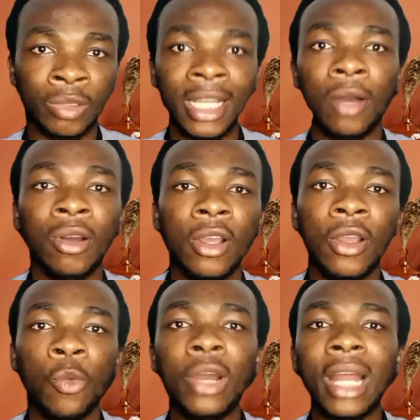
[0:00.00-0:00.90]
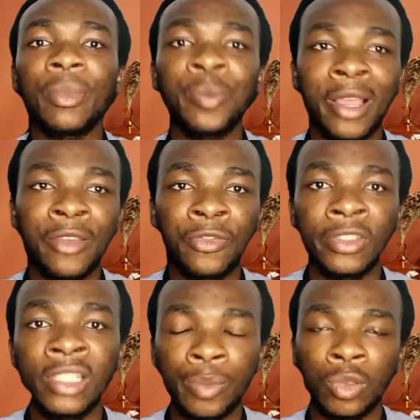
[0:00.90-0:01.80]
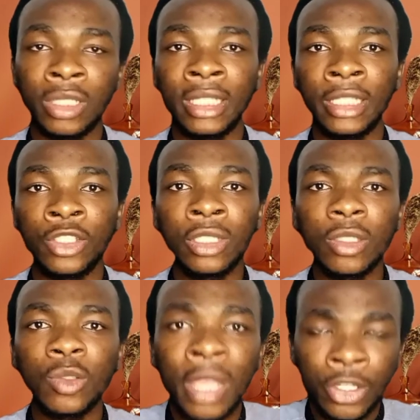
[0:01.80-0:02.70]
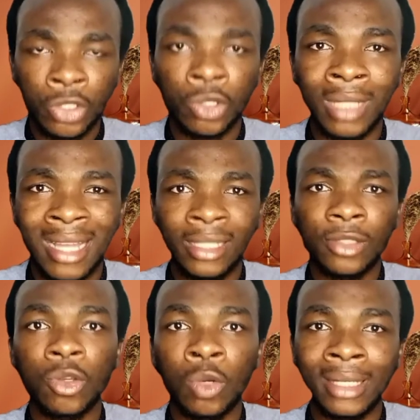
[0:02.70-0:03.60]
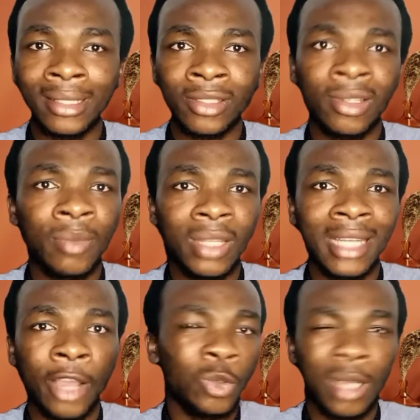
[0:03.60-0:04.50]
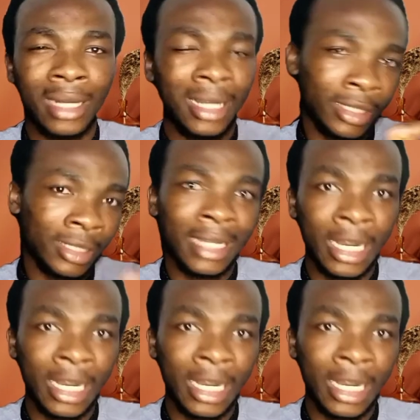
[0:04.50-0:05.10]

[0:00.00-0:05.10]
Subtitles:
Now, what I mean by feasible is you need to ensure that this goal is something that you can actually